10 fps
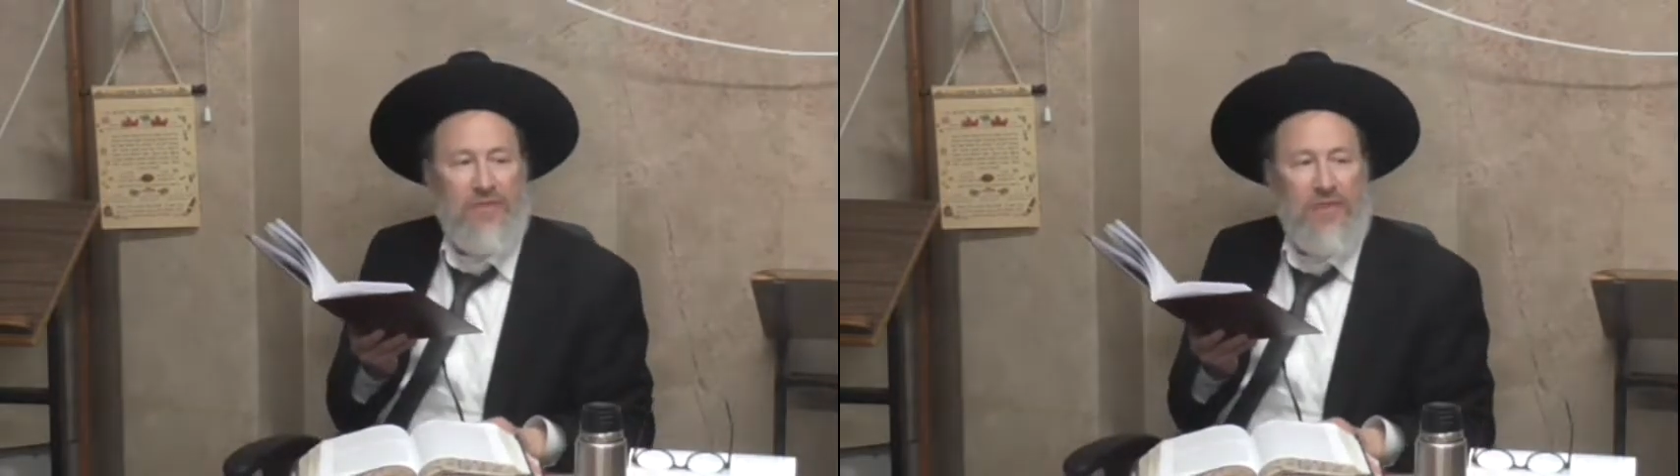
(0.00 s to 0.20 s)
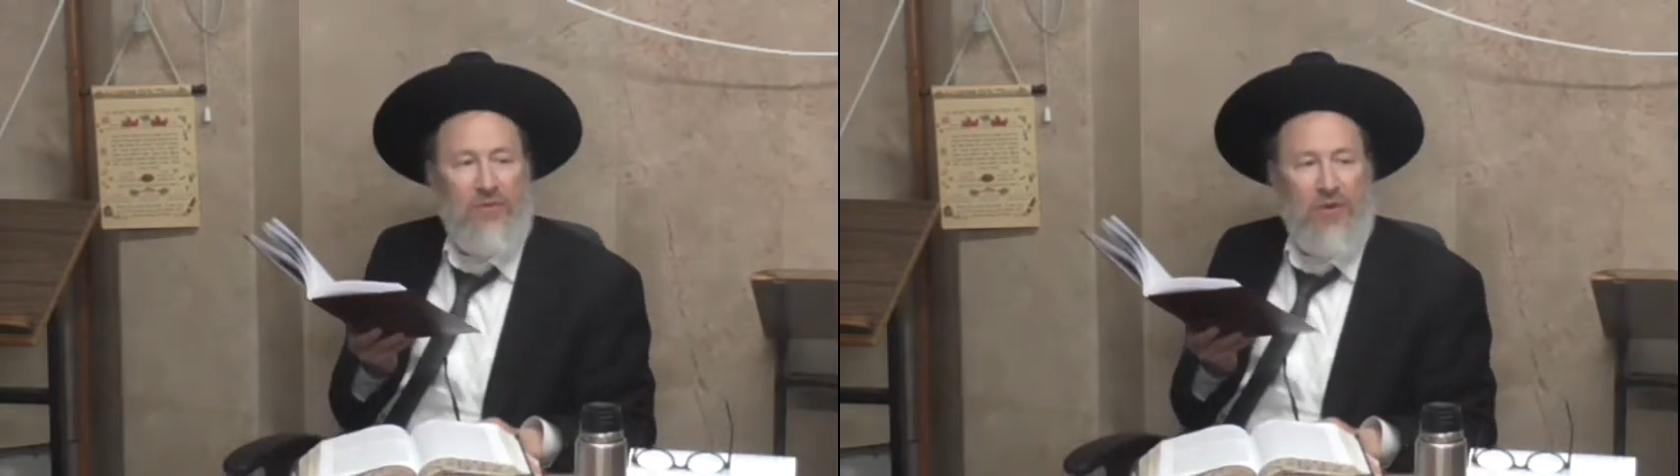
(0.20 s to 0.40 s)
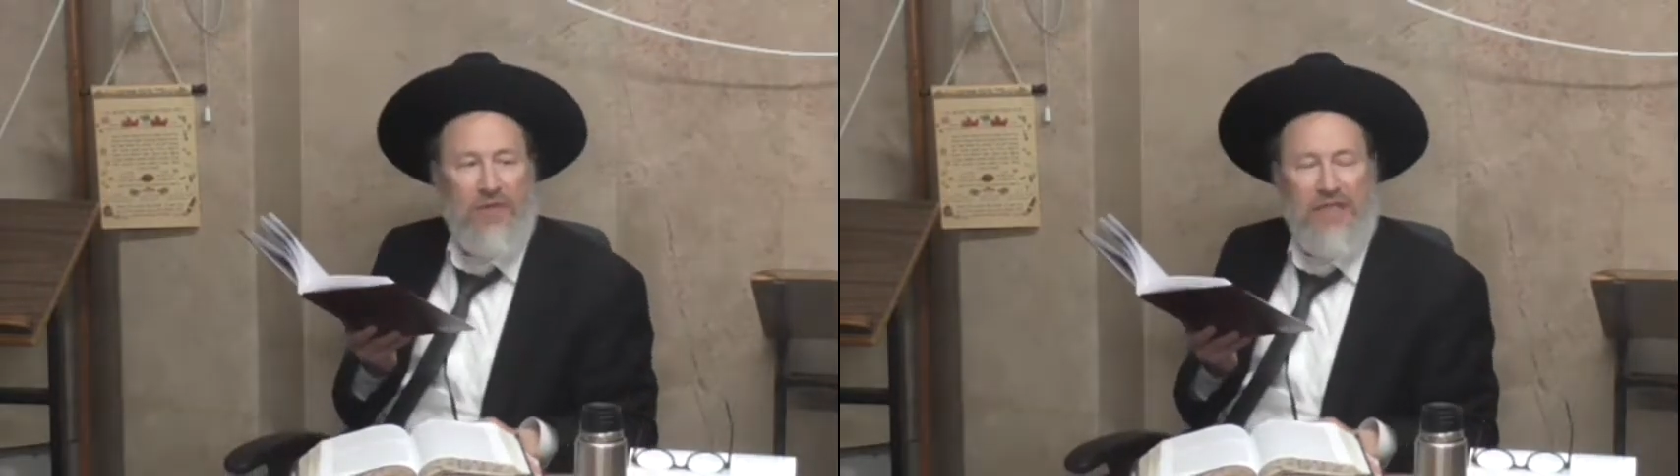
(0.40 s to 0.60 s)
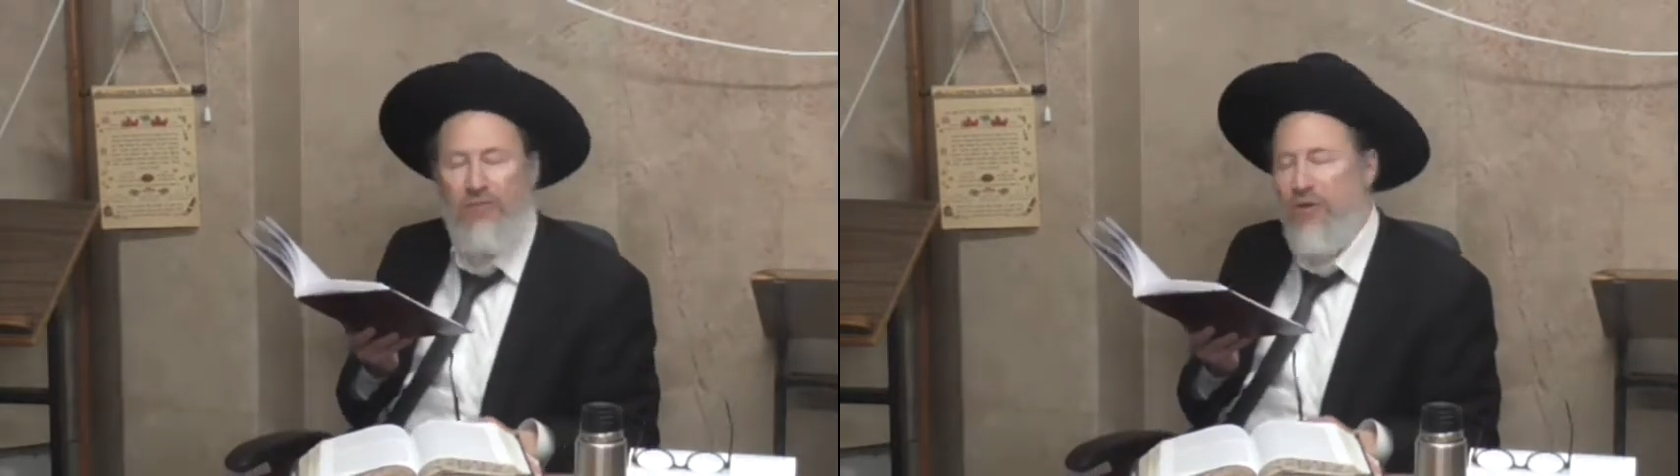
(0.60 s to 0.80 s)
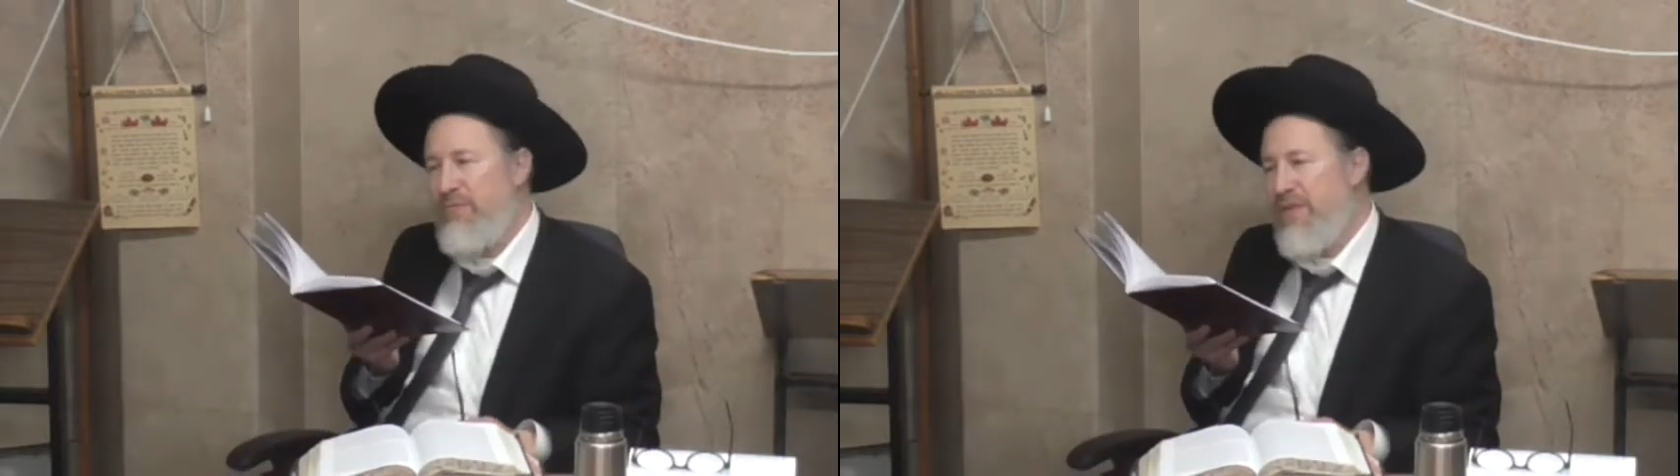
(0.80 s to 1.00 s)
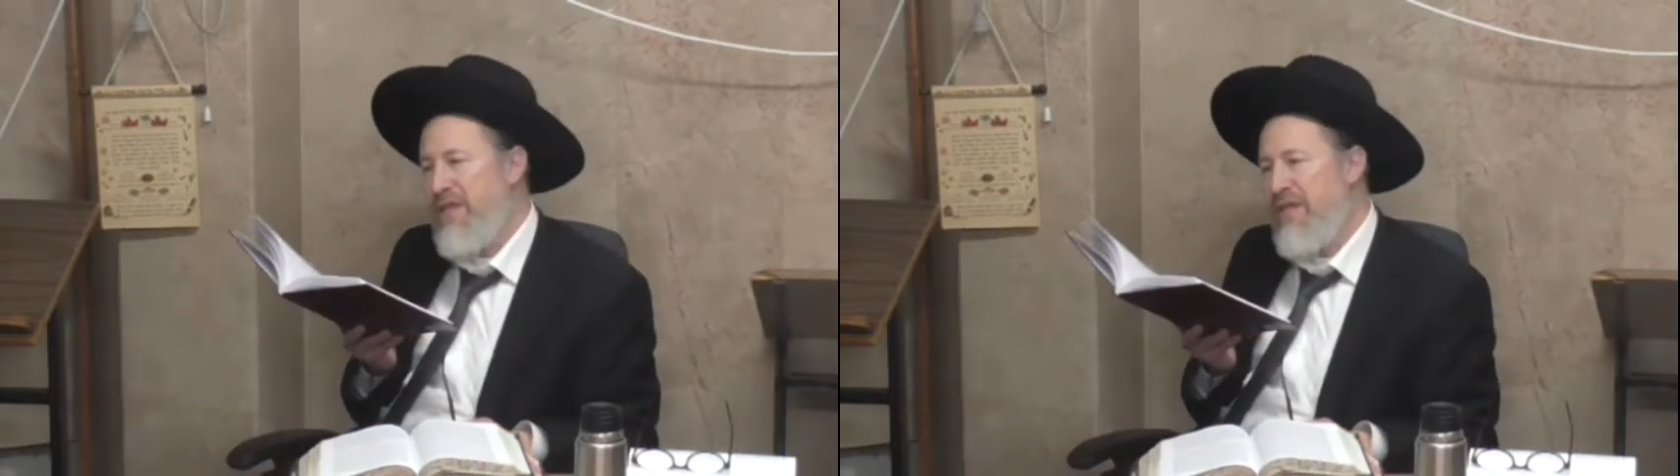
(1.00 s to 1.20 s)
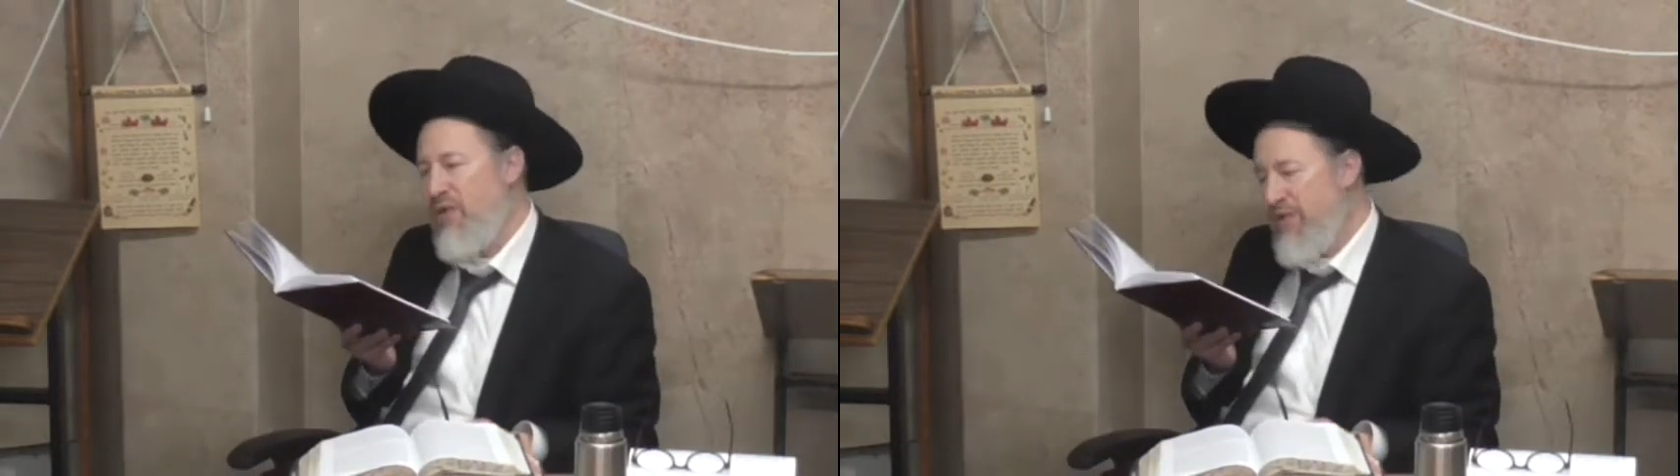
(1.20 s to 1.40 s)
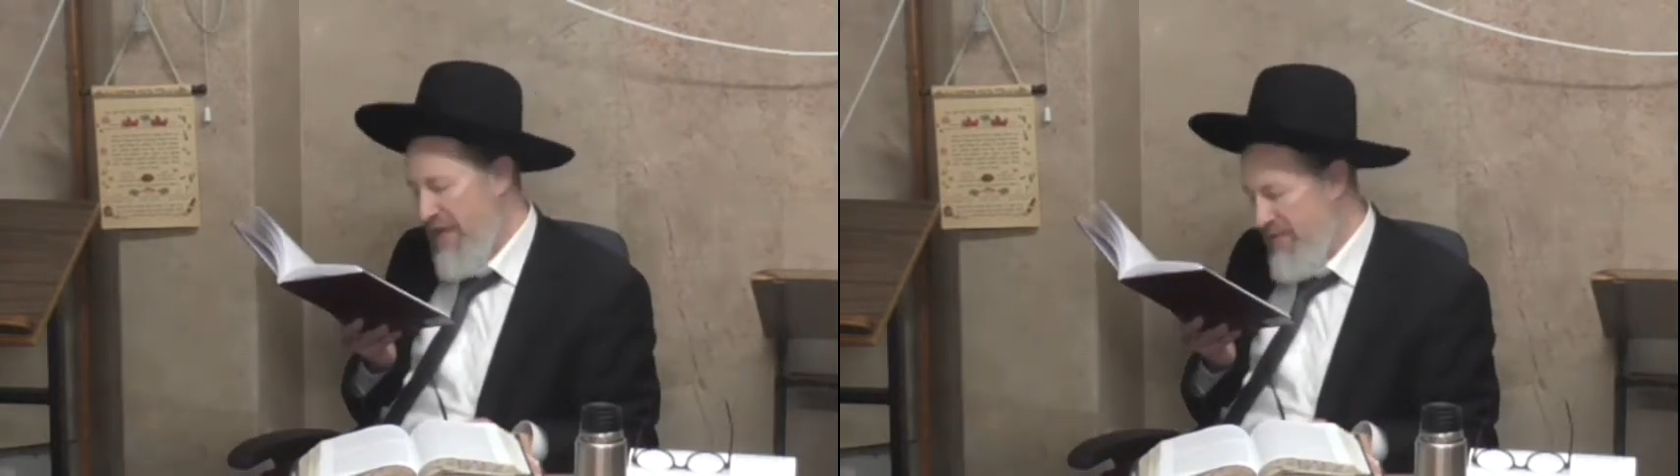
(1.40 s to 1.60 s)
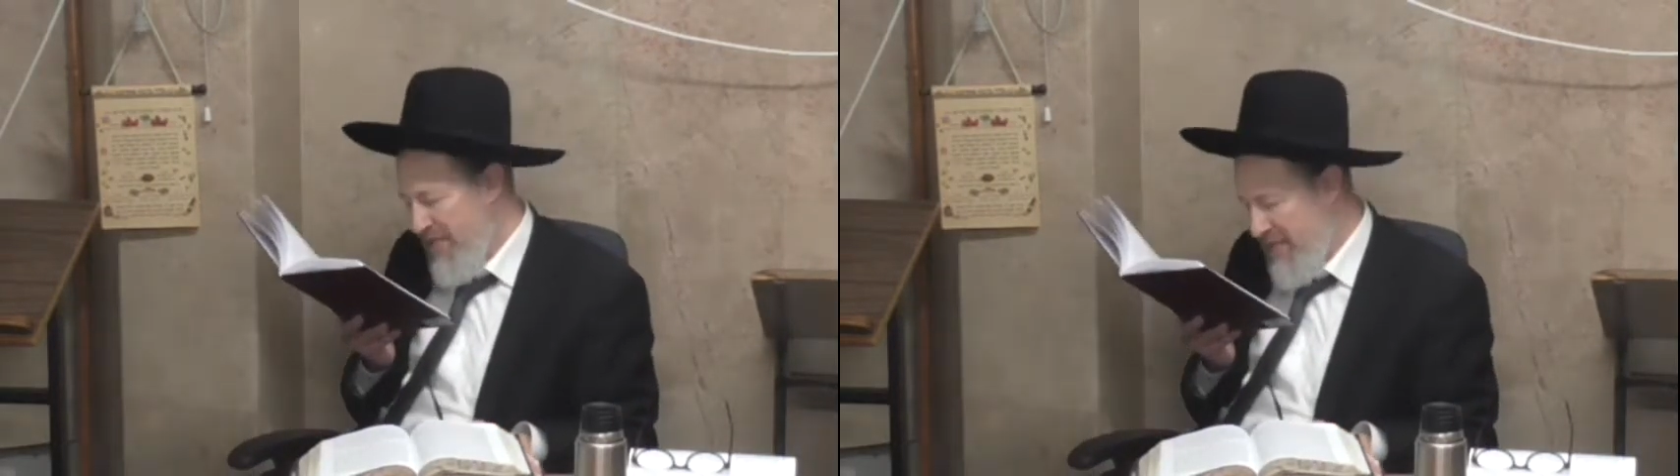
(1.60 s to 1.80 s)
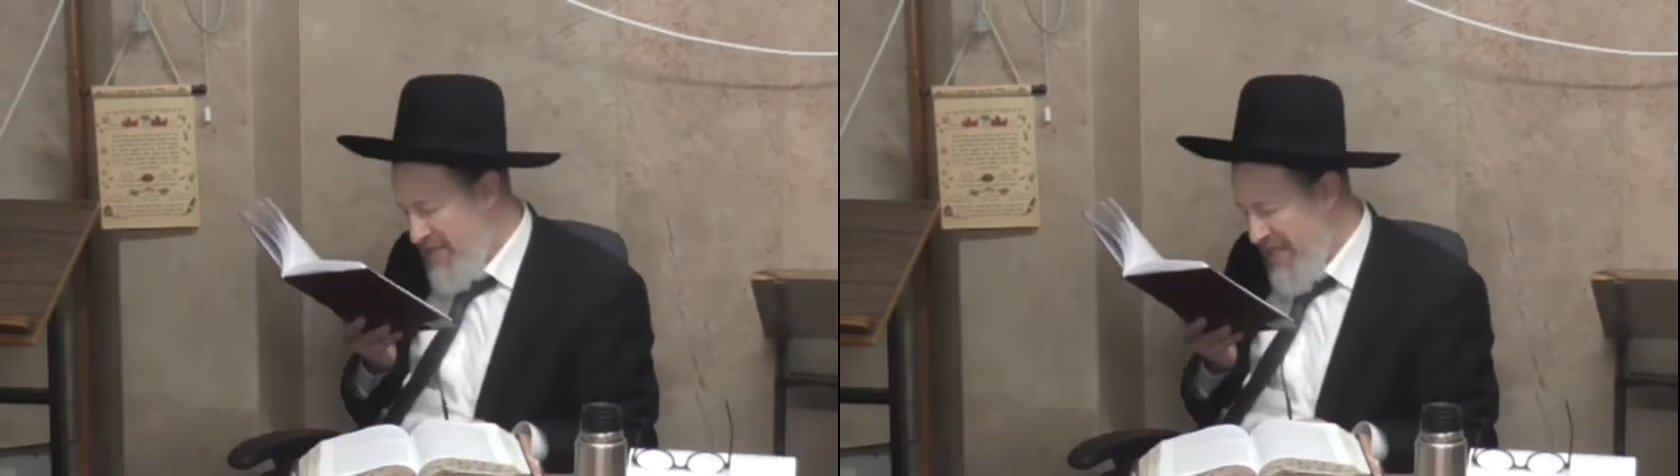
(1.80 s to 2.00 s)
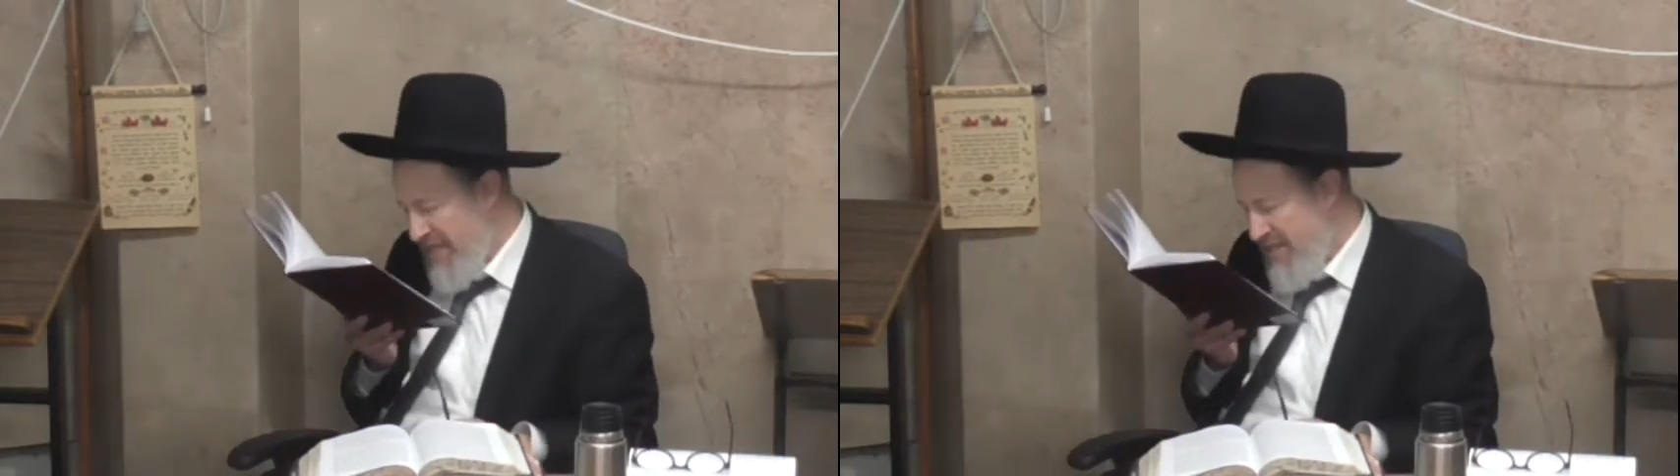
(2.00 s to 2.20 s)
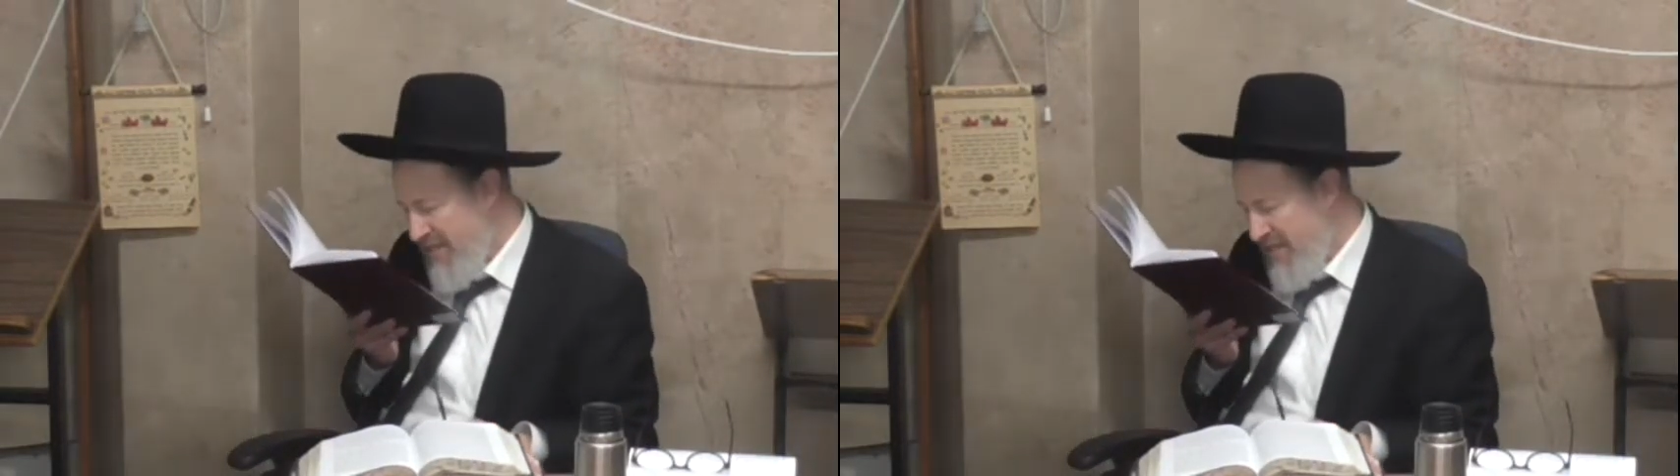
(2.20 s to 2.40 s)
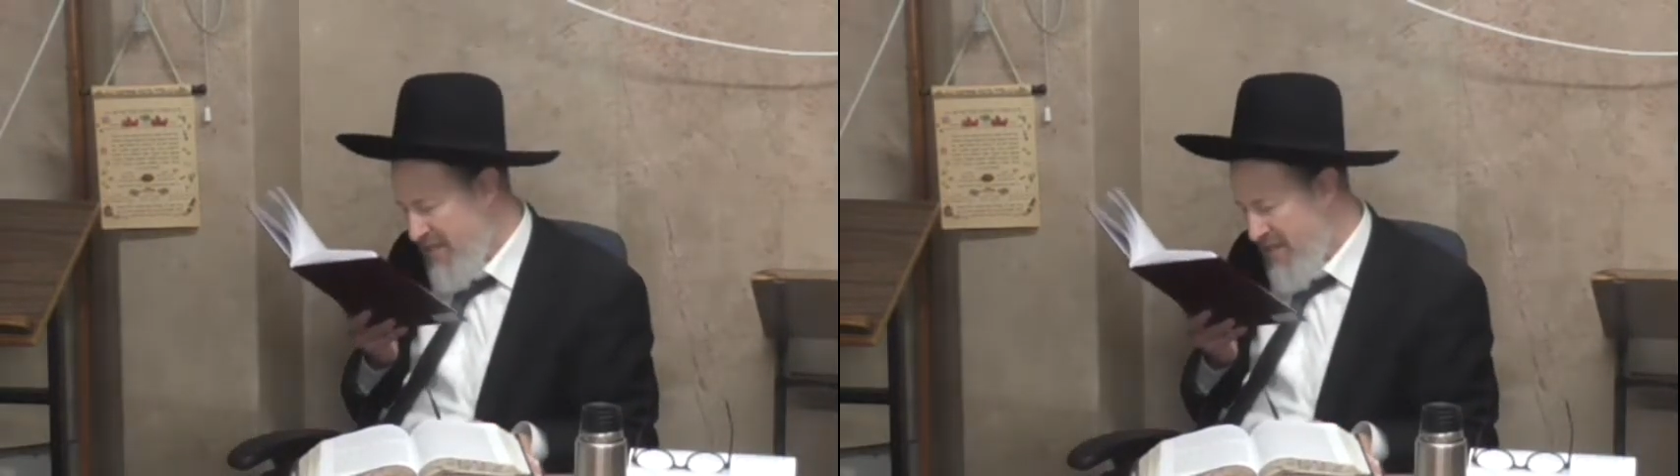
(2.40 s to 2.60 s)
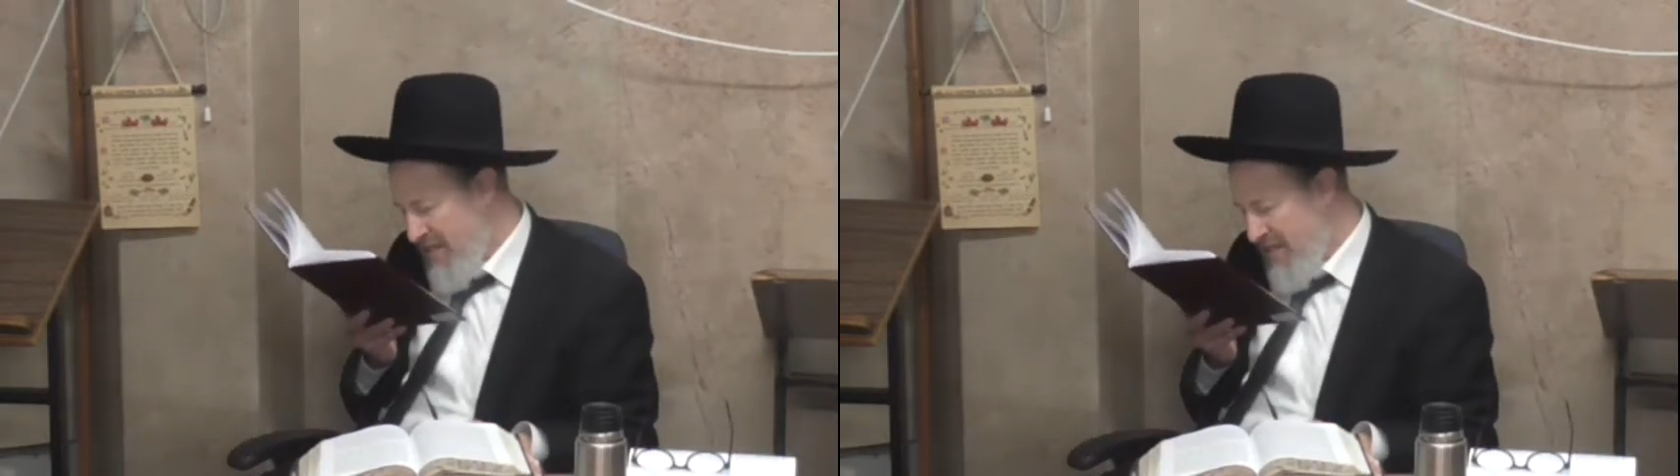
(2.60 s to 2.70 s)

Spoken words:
He won't have success